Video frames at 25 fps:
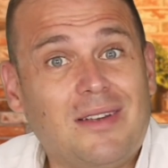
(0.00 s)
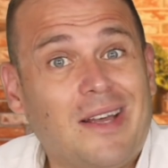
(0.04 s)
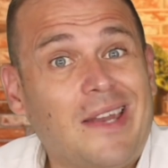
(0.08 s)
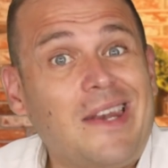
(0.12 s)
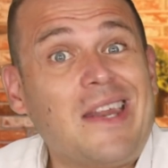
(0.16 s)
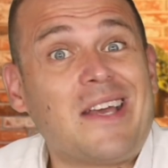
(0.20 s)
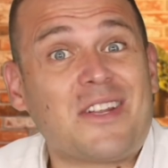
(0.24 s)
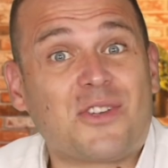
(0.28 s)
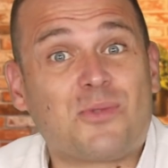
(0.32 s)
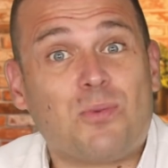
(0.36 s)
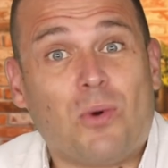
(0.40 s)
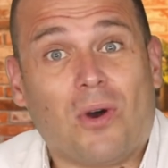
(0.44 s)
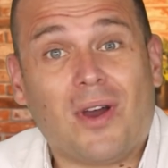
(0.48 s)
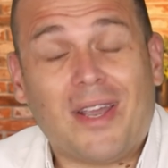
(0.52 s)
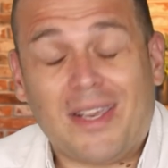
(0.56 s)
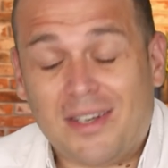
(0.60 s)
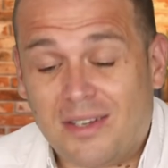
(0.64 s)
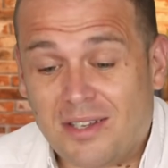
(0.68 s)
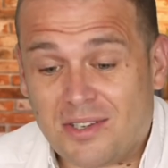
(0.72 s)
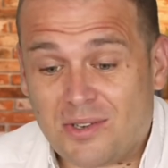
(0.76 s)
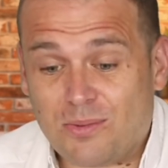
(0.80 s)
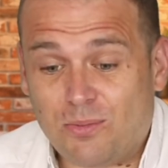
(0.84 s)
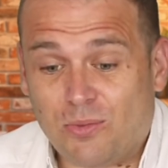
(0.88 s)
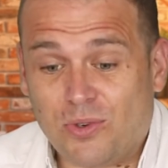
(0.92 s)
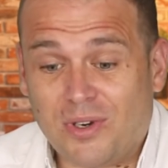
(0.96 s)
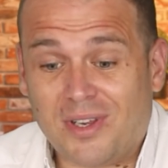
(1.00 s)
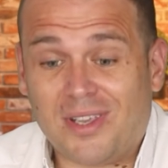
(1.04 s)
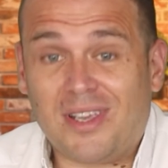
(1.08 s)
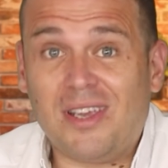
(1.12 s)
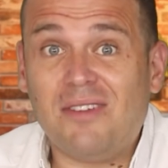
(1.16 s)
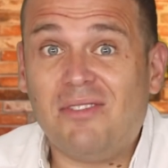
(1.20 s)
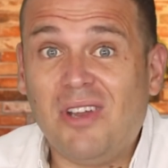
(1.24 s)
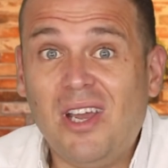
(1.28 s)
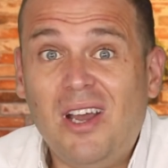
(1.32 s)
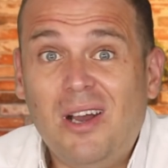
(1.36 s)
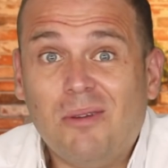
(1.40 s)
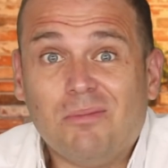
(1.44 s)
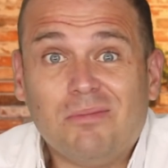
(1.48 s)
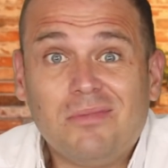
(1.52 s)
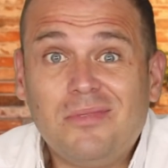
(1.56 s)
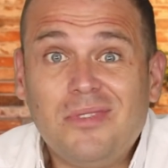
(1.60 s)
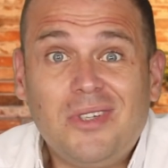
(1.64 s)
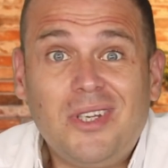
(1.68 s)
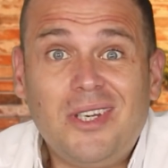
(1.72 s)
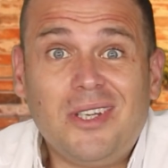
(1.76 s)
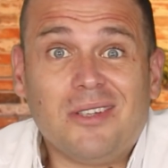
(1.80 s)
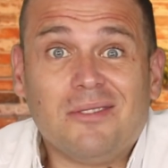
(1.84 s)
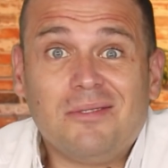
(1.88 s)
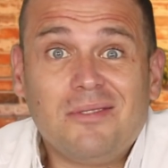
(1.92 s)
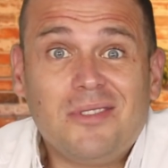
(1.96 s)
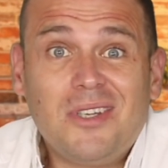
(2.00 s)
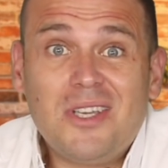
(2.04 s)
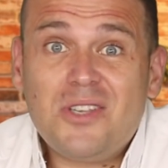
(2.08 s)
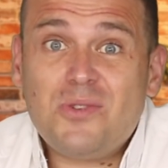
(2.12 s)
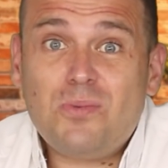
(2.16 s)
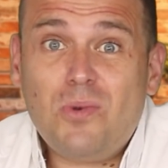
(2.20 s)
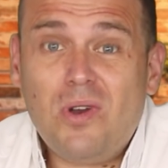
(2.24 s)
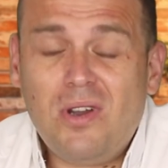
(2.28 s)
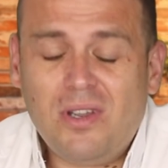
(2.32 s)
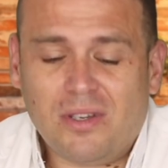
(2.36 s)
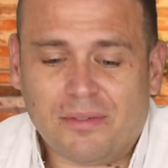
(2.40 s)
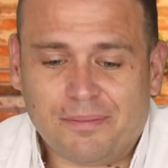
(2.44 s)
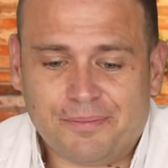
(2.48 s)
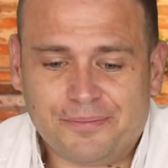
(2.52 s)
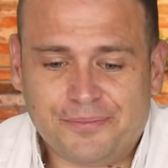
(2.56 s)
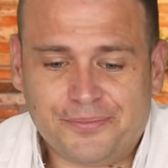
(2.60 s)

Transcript: And that's why he doesn't want to give it up. Right? That's why.